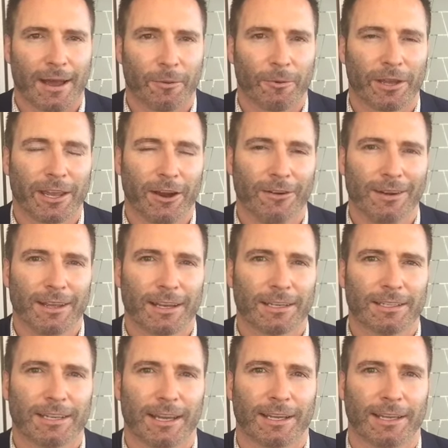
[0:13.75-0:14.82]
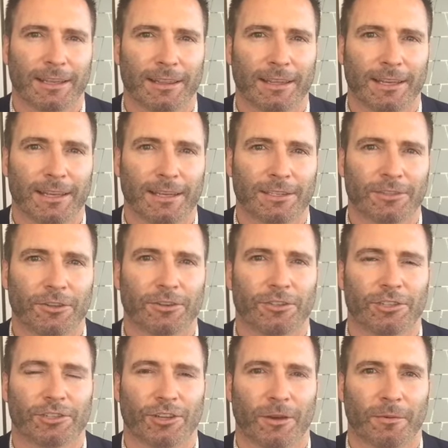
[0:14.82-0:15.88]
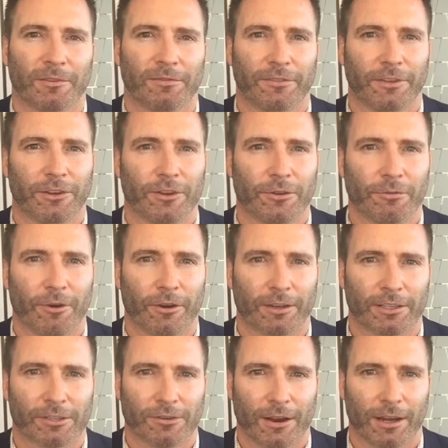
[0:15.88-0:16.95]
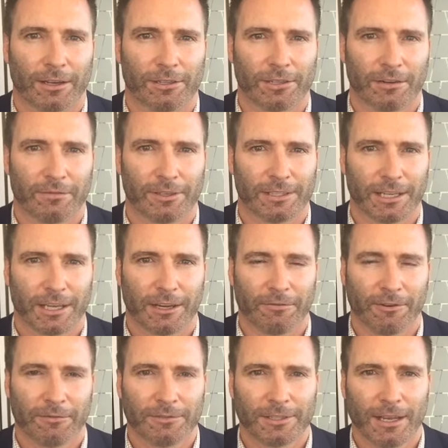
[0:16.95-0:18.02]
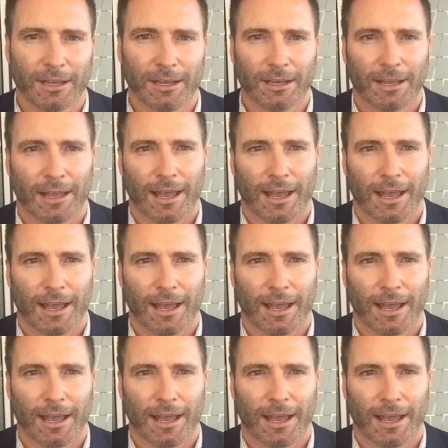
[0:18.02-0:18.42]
We're currently undertaking the search assignment for the new Rowing Australia Chief Executive Officer,